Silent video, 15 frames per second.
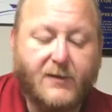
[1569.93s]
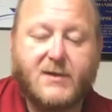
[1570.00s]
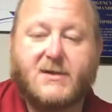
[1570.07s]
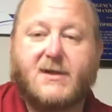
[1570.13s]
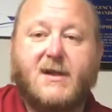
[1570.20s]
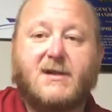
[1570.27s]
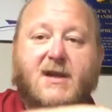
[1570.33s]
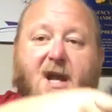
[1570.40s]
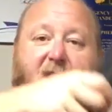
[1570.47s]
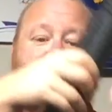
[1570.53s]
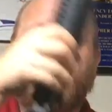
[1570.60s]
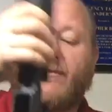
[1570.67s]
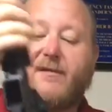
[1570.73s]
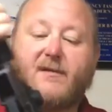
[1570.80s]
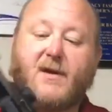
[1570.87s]
This does
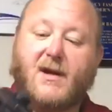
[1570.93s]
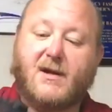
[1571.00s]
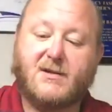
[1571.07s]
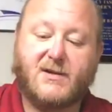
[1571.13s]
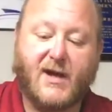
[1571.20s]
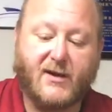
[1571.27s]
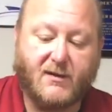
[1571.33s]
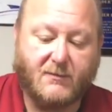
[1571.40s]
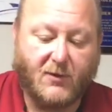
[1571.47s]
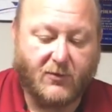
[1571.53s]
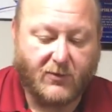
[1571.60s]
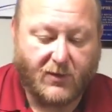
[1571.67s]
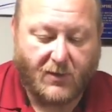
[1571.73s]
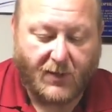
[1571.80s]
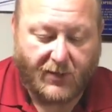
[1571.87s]
have a standard
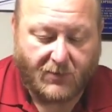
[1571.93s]
bolt